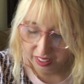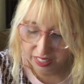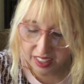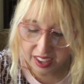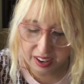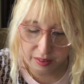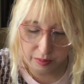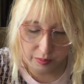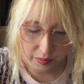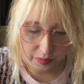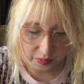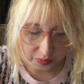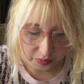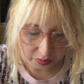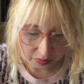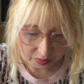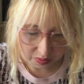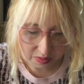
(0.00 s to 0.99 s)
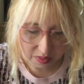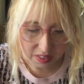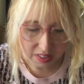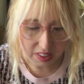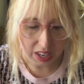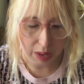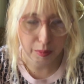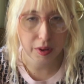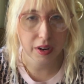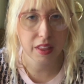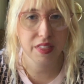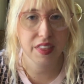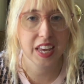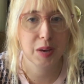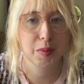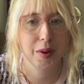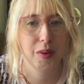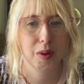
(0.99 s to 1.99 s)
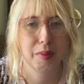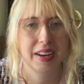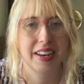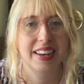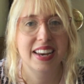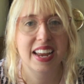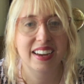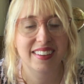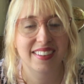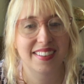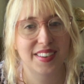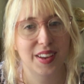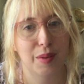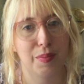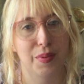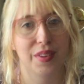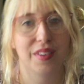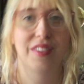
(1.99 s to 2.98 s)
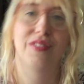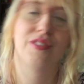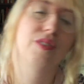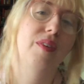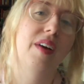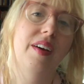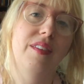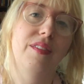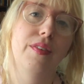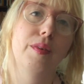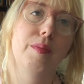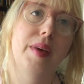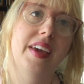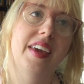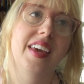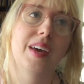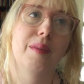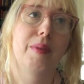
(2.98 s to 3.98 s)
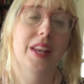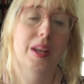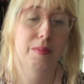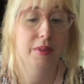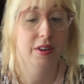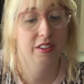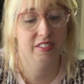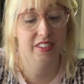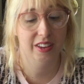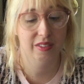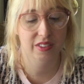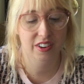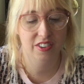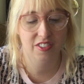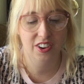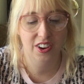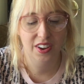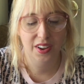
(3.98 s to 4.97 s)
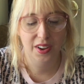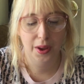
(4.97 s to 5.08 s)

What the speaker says: Then I'm gonna think about what my next step is for making a peanut butter sandwich.